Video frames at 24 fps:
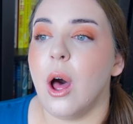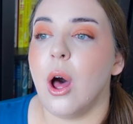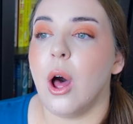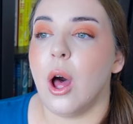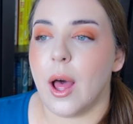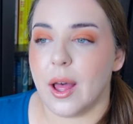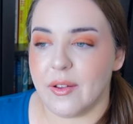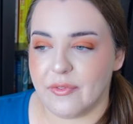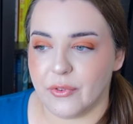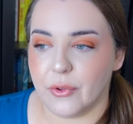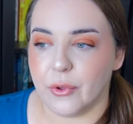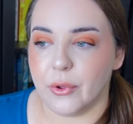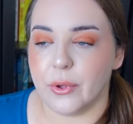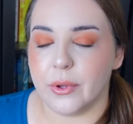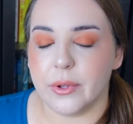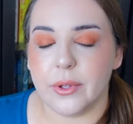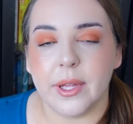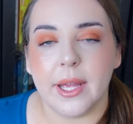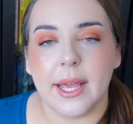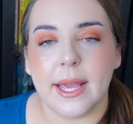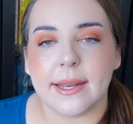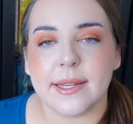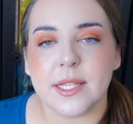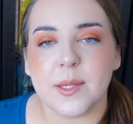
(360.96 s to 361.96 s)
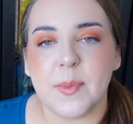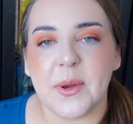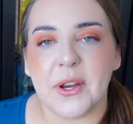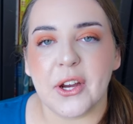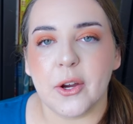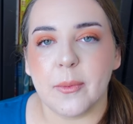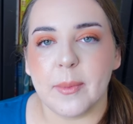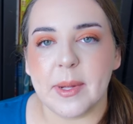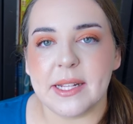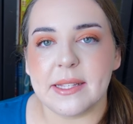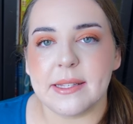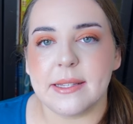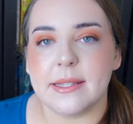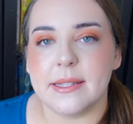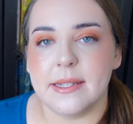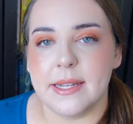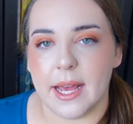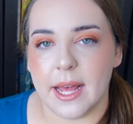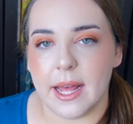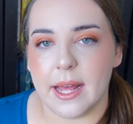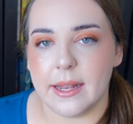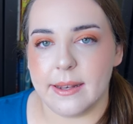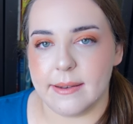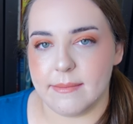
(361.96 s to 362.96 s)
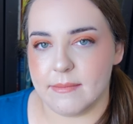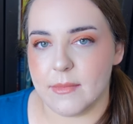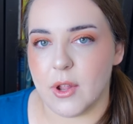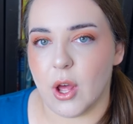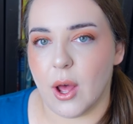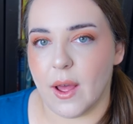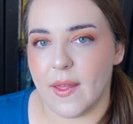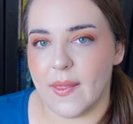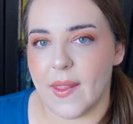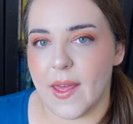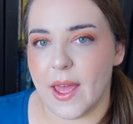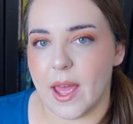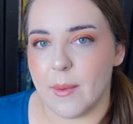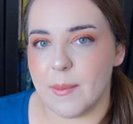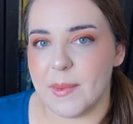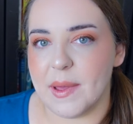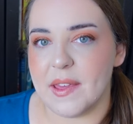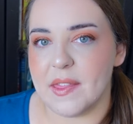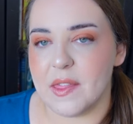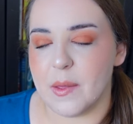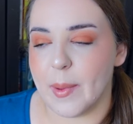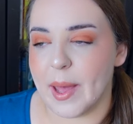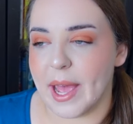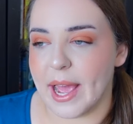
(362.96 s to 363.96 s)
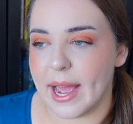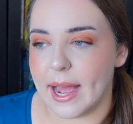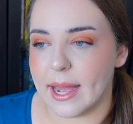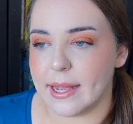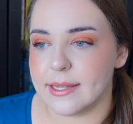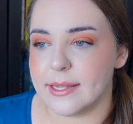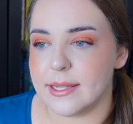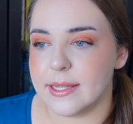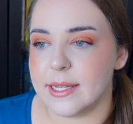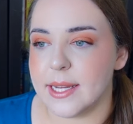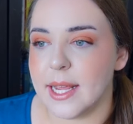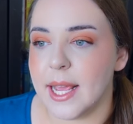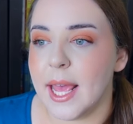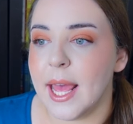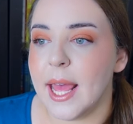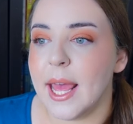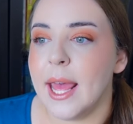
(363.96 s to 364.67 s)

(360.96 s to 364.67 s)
awful experiments done on them in the past.